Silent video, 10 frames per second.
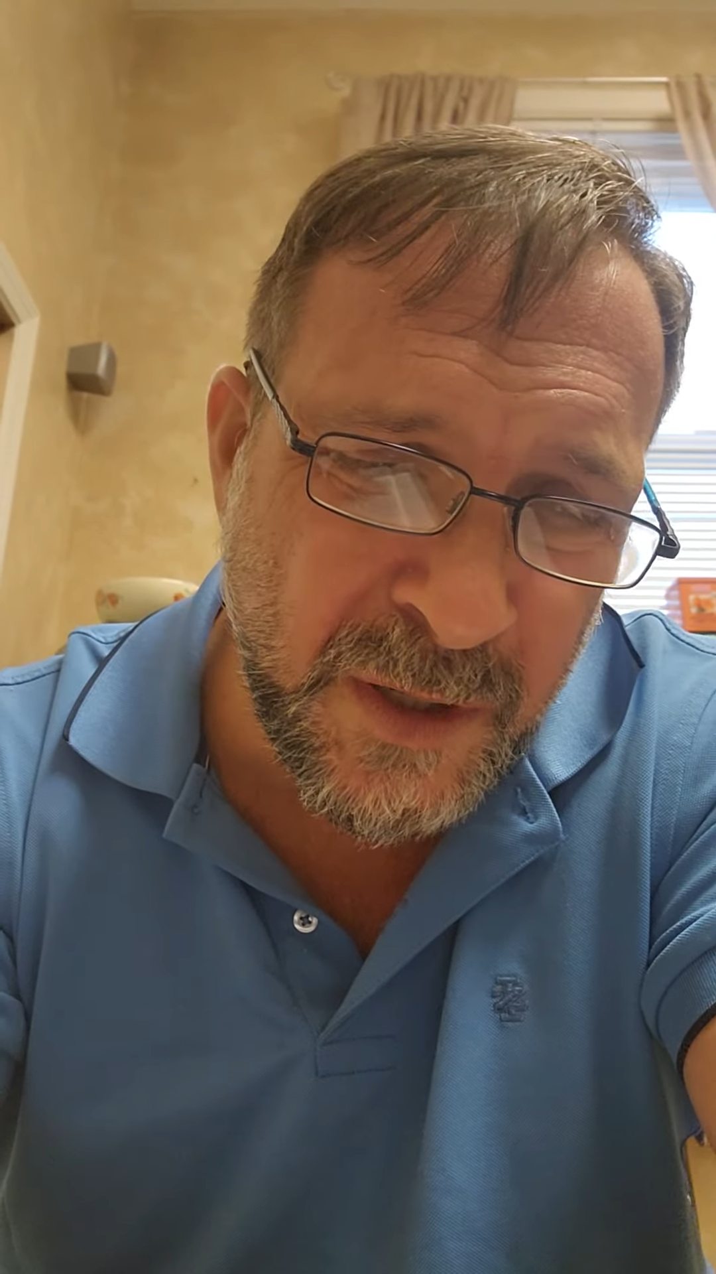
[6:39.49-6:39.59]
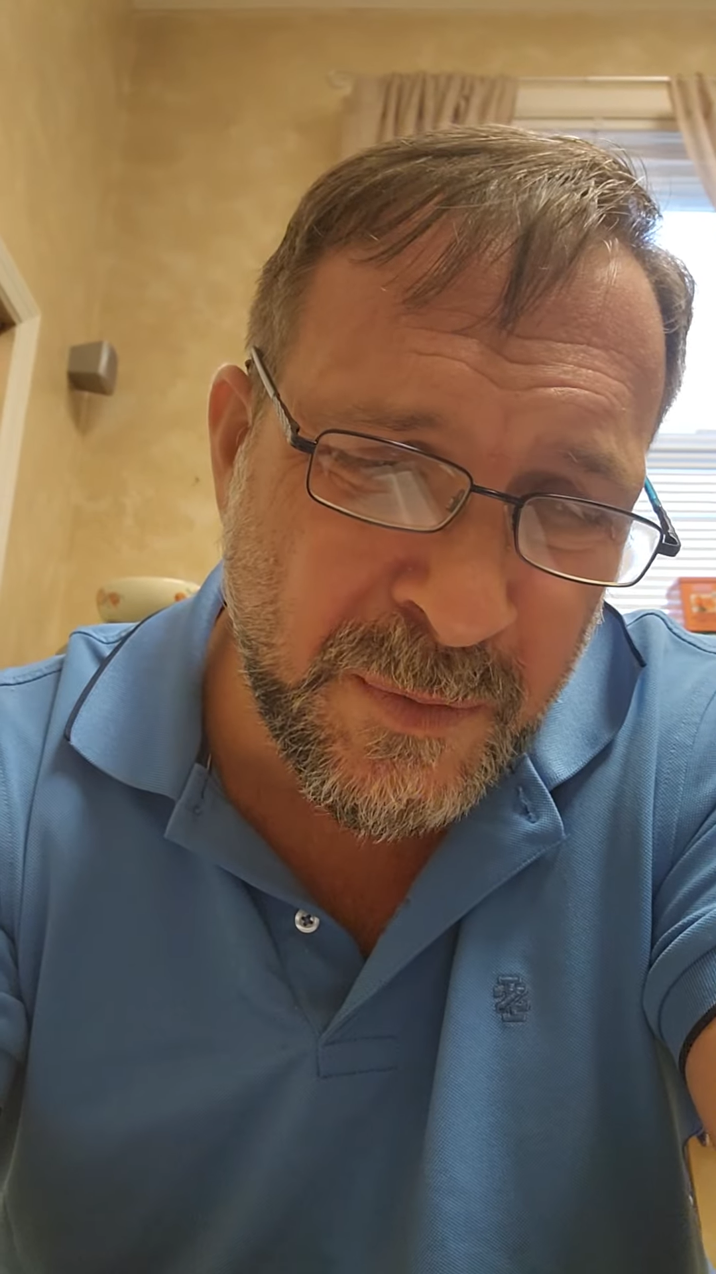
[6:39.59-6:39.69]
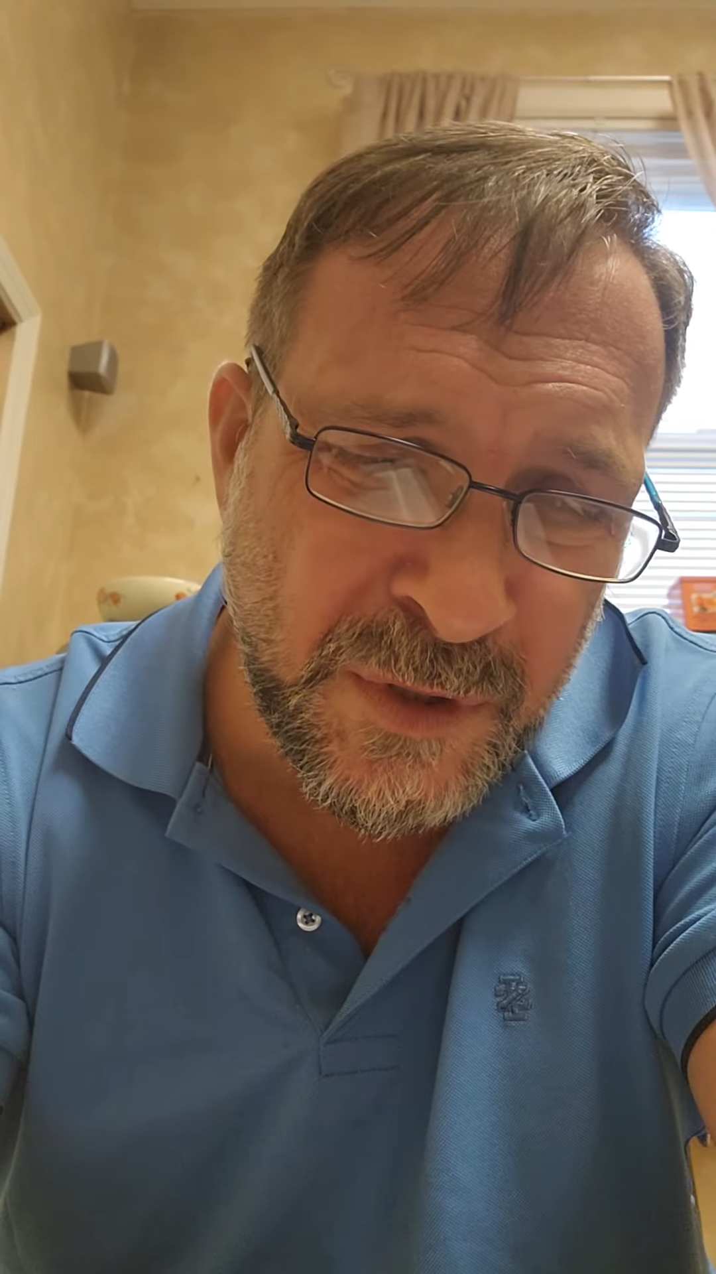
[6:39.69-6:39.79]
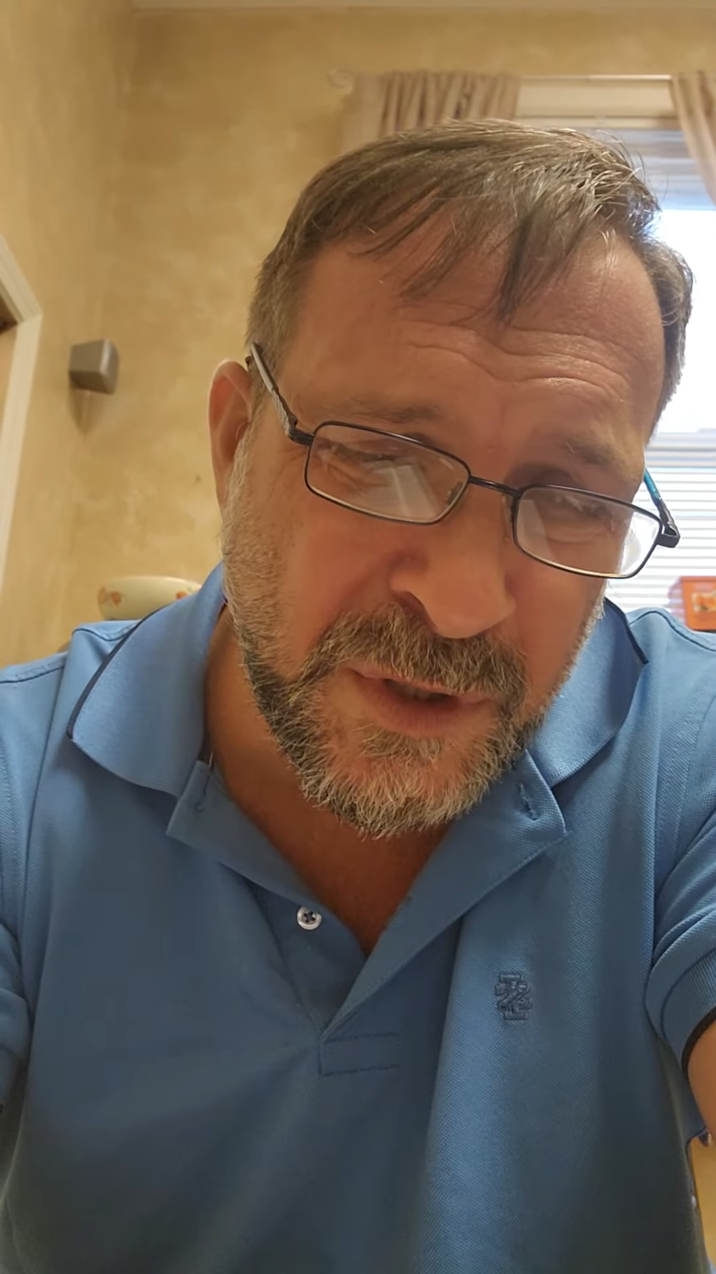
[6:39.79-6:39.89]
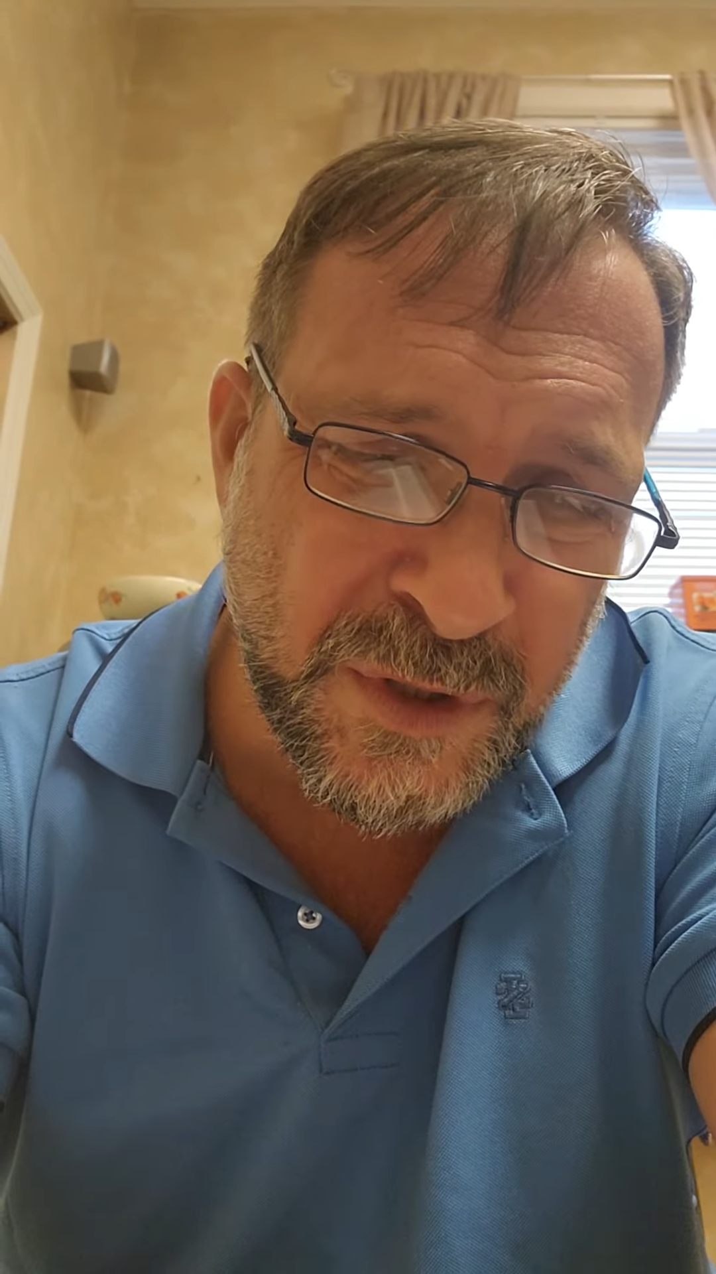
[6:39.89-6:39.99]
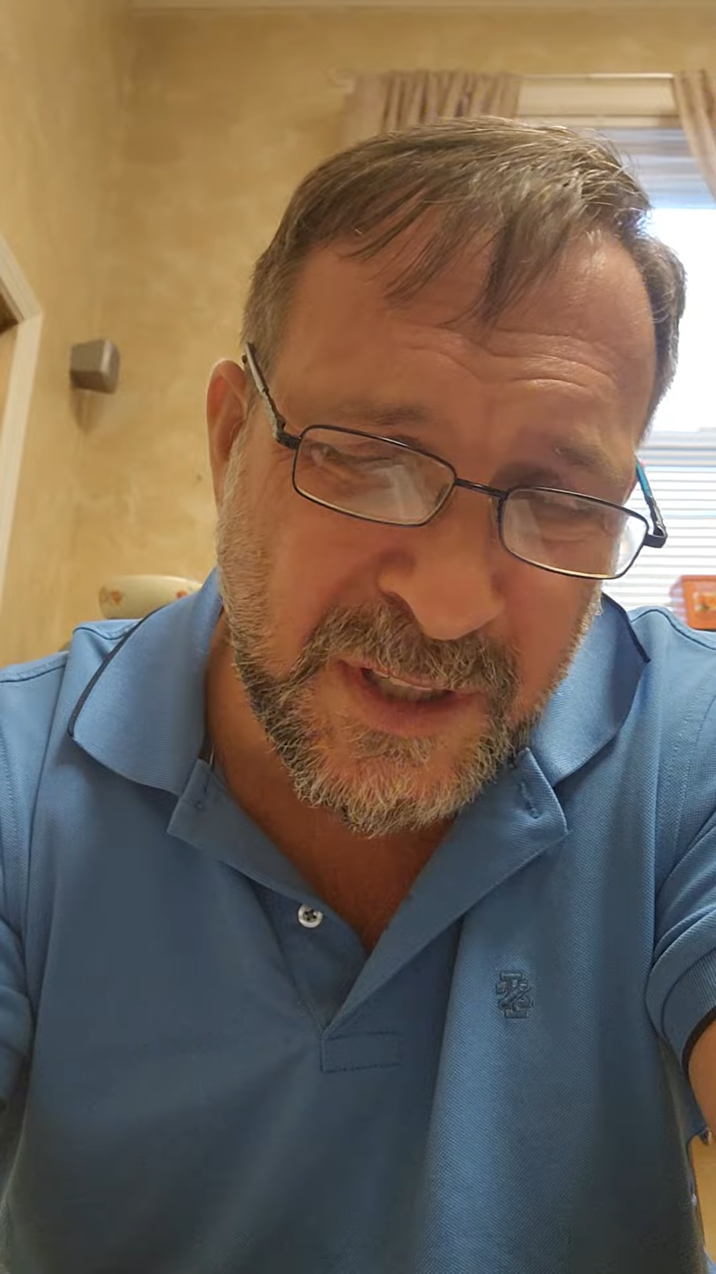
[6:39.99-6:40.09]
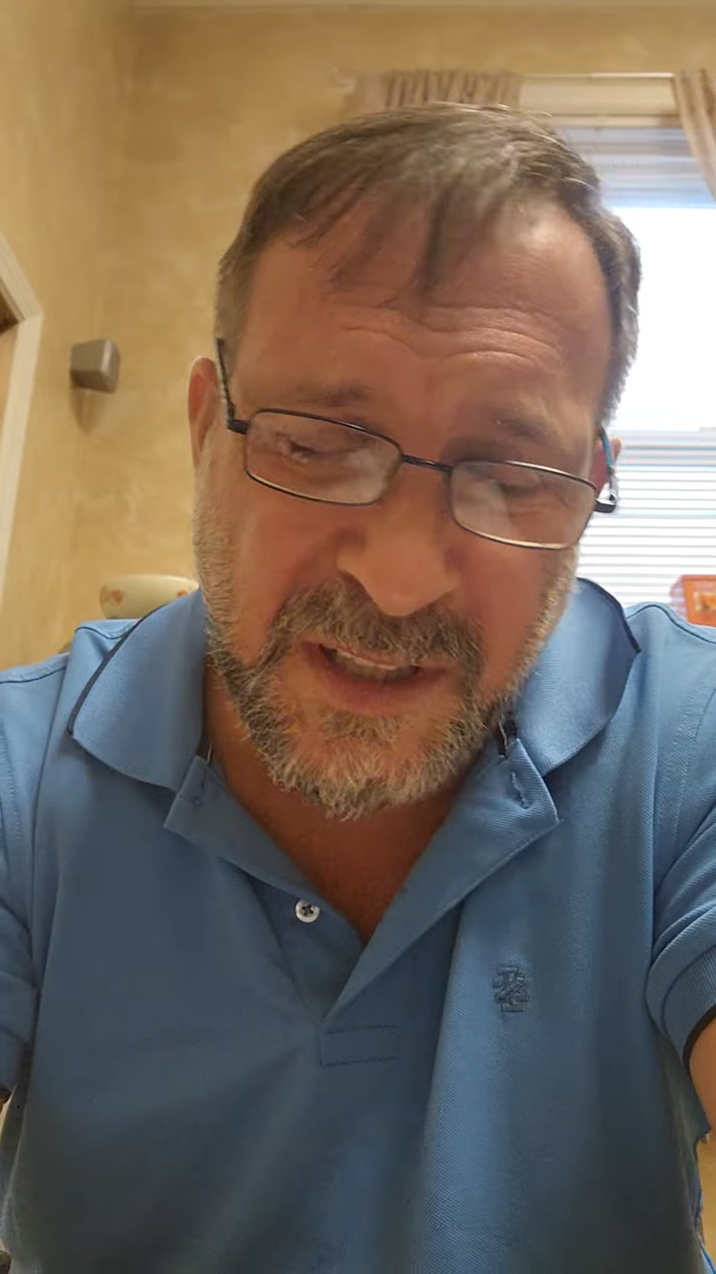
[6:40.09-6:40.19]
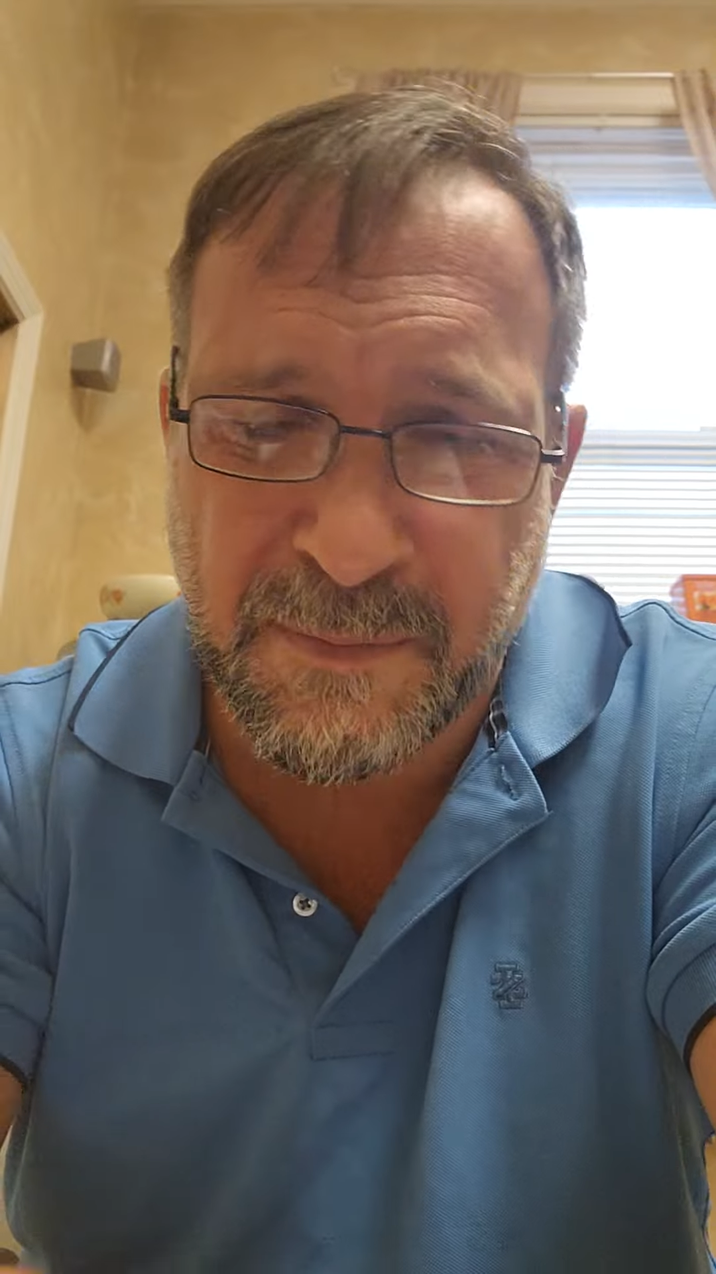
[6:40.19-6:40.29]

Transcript: when you read the